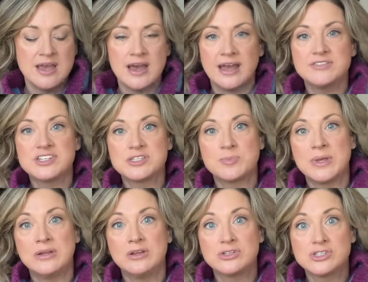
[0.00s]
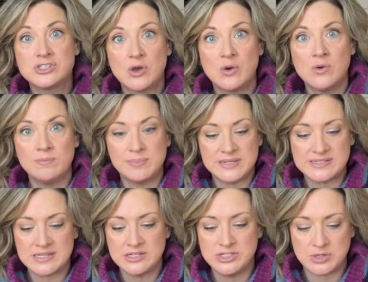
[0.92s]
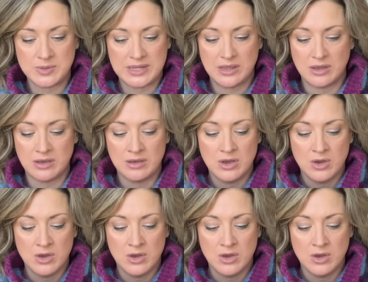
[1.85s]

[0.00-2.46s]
I've just been so busy doing